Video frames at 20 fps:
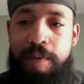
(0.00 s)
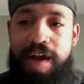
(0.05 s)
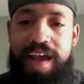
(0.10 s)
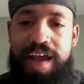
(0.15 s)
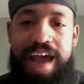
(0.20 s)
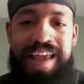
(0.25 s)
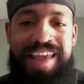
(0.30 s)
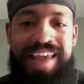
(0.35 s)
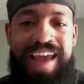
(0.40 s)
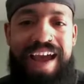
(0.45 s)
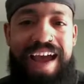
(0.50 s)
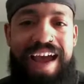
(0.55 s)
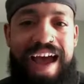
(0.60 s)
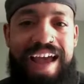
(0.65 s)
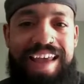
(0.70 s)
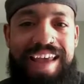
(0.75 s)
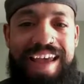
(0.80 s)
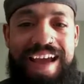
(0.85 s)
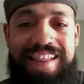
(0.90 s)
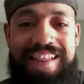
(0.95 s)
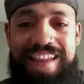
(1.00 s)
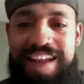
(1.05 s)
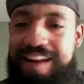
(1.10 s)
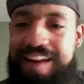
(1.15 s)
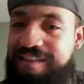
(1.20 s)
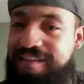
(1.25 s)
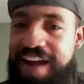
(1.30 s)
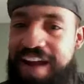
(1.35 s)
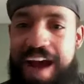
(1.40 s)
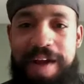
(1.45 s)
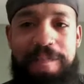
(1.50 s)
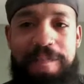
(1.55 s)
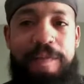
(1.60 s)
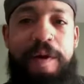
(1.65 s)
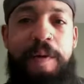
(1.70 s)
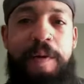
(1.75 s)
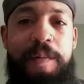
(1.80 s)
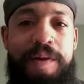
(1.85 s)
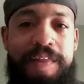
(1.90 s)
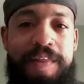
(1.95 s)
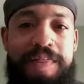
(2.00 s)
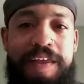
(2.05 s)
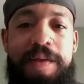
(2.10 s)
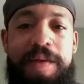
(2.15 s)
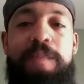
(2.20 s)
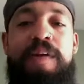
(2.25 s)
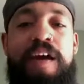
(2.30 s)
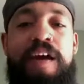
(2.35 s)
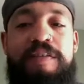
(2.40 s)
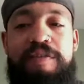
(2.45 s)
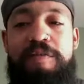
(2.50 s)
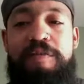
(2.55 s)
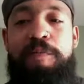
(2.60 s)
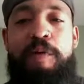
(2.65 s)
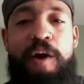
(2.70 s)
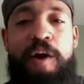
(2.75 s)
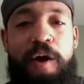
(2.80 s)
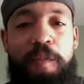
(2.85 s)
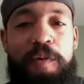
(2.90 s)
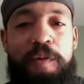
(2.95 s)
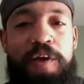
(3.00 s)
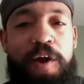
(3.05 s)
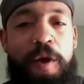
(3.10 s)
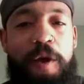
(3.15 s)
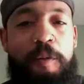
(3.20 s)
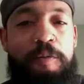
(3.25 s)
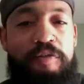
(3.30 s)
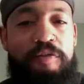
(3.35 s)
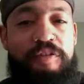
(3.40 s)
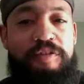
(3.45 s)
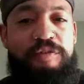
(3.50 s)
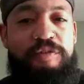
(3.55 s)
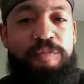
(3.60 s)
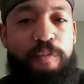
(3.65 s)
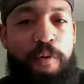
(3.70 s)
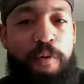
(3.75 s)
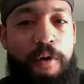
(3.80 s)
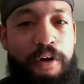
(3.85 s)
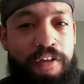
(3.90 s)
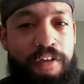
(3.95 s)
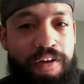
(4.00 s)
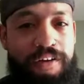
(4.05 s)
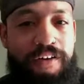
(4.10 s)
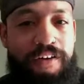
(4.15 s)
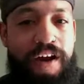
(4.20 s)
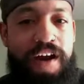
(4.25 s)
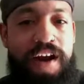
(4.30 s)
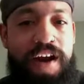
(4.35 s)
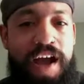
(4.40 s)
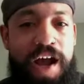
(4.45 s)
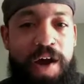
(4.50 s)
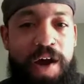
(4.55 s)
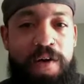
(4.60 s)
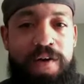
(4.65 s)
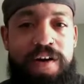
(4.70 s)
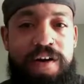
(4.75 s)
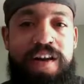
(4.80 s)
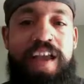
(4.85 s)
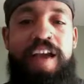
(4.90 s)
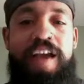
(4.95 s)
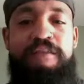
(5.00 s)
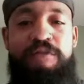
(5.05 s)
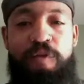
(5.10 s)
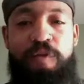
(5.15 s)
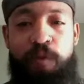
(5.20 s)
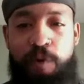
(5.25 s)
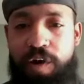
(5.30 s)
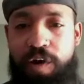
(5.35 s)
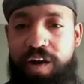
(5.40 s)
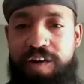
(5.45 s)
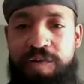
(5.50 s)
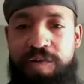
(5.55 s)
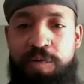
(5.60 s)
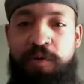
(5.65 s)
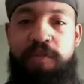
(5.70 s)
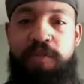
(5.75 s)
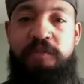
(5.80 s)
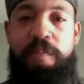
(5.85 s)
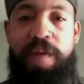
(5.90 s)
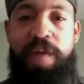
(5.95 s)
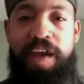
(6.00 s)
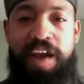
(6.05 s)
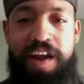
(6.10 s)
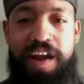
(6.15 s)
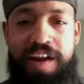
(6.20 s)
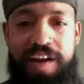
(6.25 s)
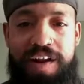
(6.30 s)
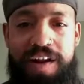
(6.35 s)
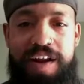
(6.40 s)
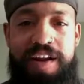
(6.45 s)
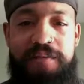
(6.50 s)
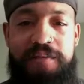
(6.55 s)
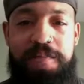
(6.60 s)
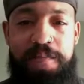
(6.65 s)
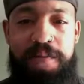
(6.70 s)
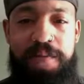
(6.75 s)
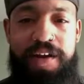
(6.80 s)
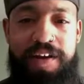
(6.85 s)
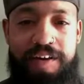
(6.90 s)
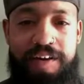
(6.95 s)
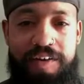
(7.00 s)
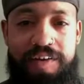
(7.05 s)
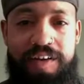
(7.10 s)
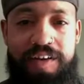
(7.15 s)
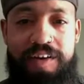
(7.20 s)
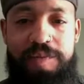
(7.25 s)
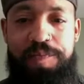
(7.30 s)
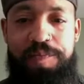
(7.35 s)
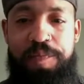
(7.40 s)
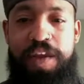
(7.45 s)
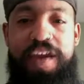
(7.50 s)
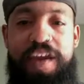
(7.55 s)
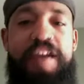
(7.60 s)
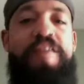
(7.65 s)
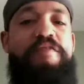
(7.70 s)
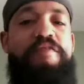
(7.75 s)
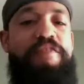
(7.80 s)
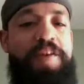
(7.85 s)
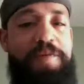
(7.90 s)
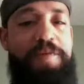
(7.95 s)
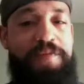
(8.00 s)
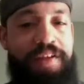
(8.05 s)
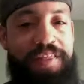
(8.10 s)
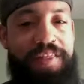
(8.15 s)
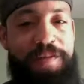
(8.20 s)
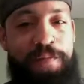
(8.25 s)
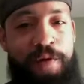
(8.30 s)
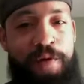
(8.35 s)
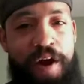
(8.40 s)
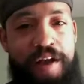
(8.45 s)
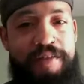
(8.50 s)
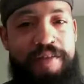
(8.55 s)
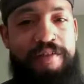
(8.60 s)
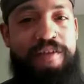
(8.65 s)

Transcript: I get that it's not a permanent thing, but as the park becomes smaller right now, as they're working to expand and build, it seems like the prices